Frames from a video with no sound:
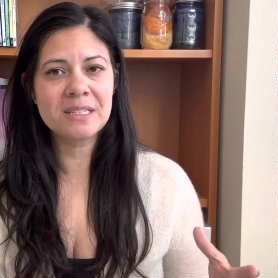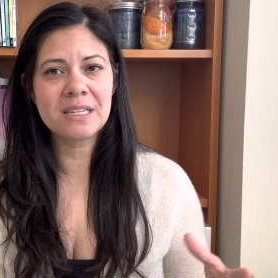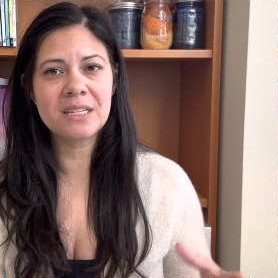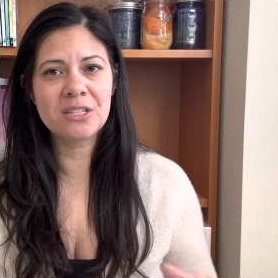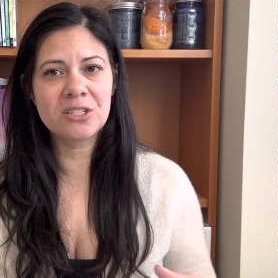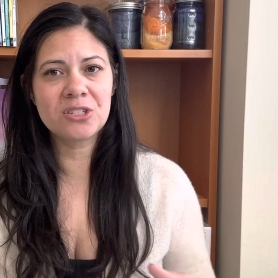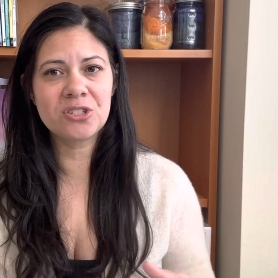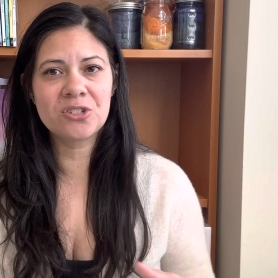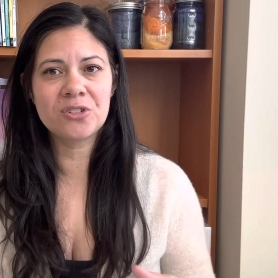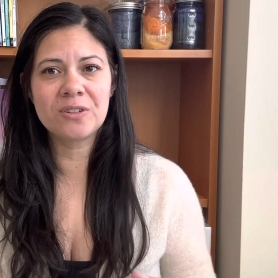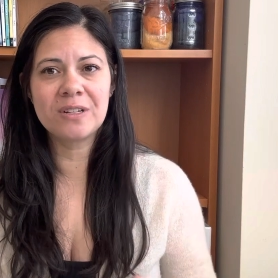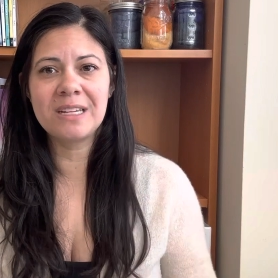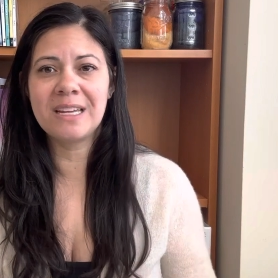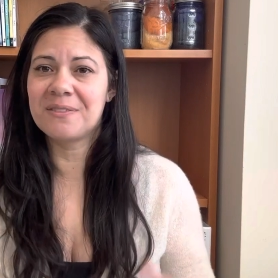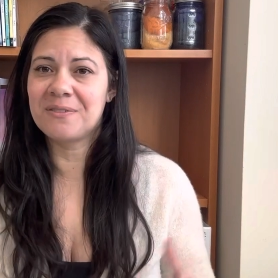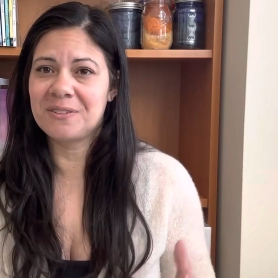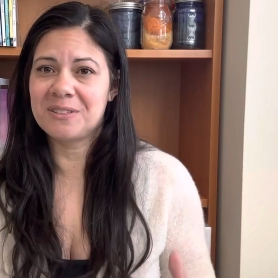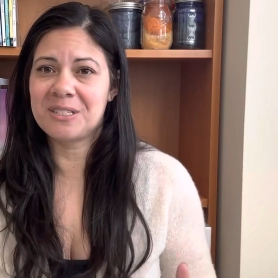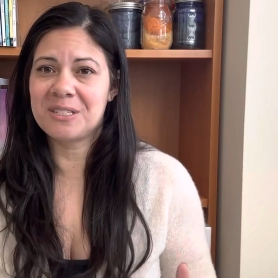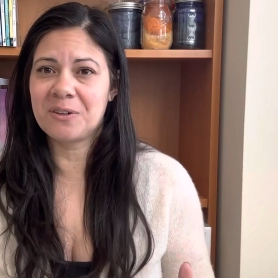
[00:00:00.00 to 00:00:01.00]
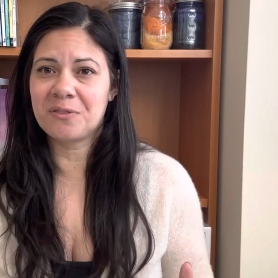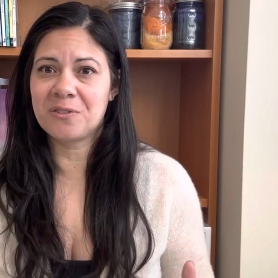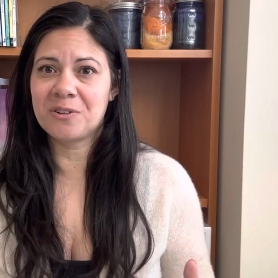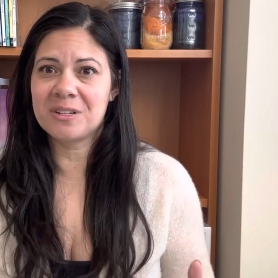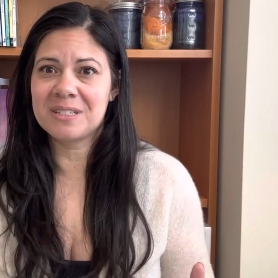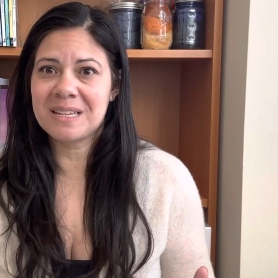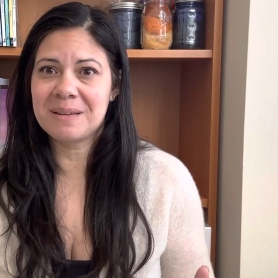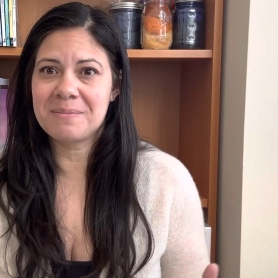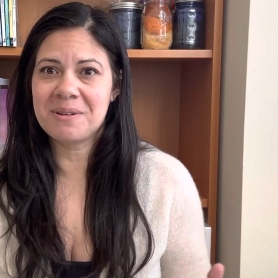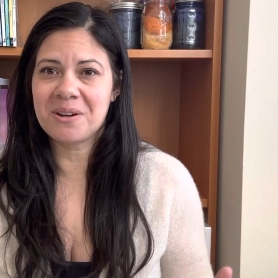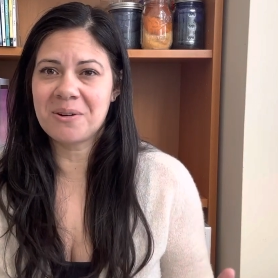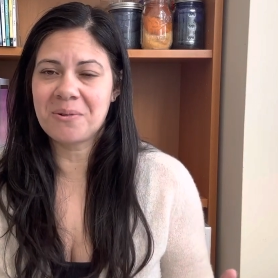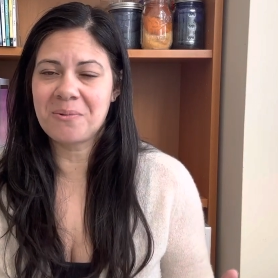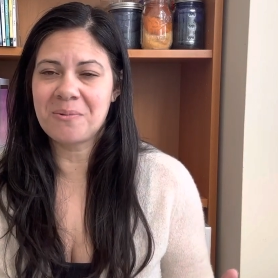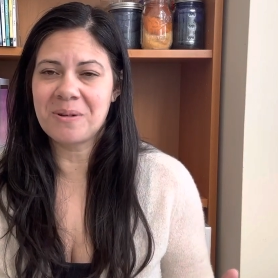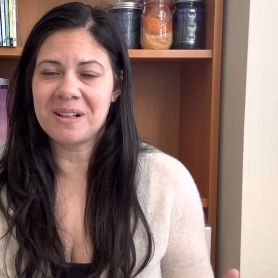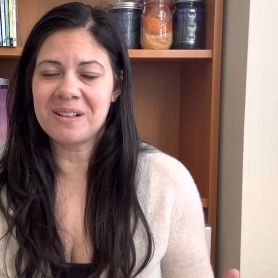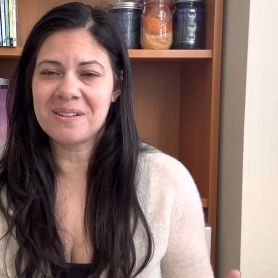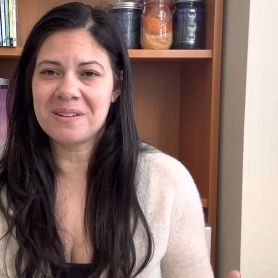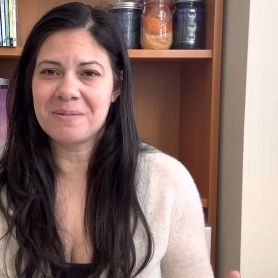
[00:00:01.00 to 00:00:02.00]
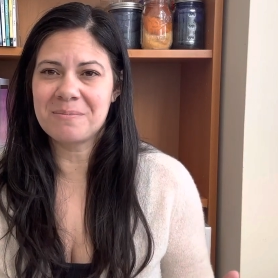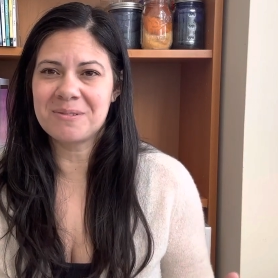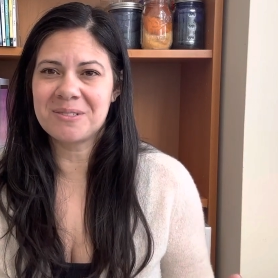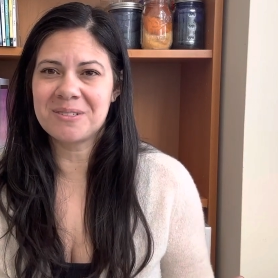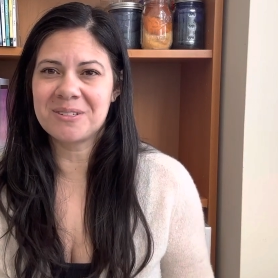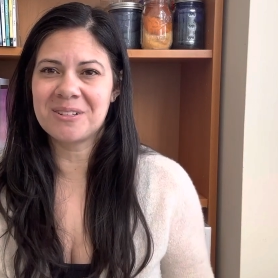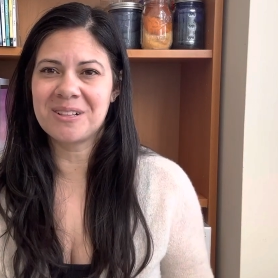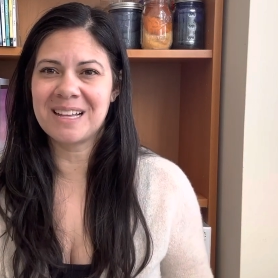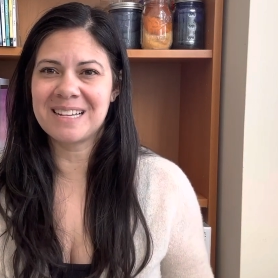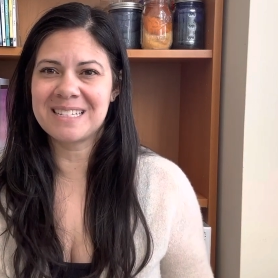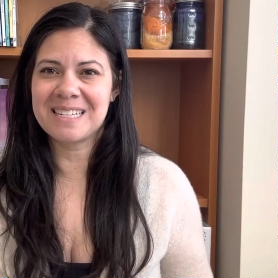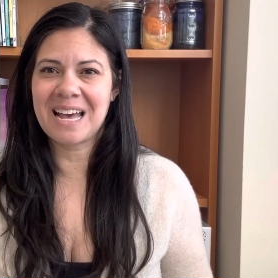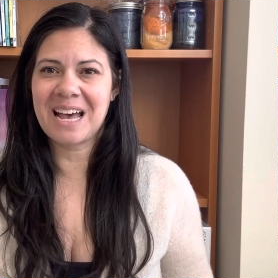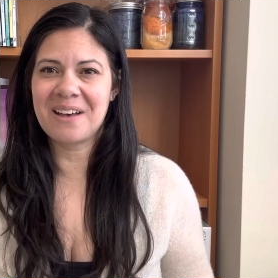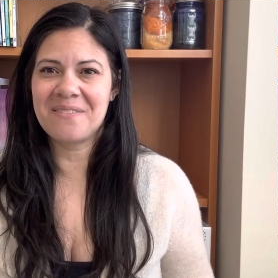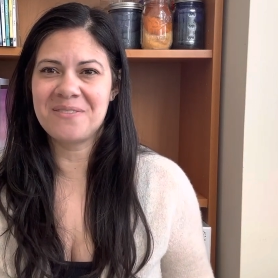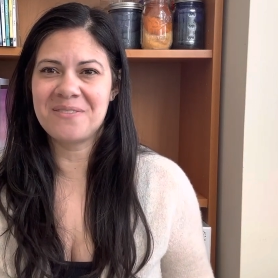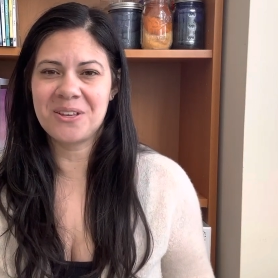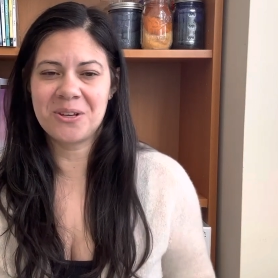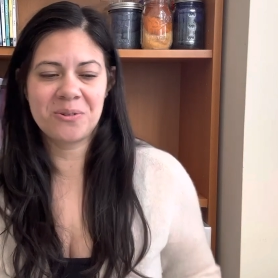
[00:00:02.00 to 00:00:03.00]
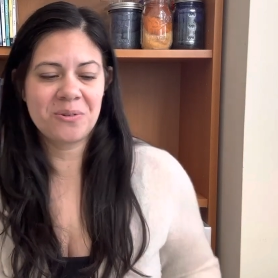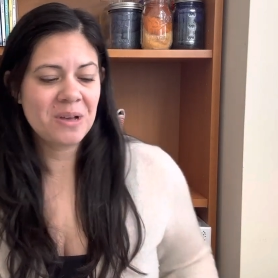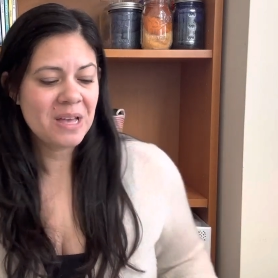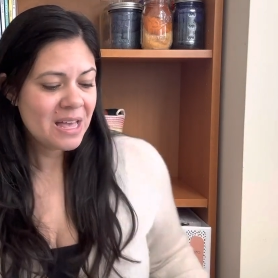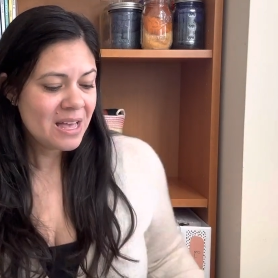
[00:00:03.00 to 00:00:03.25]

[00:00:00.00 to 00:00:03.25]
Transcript: history. If it's your first time here, welcome. So glad to have you.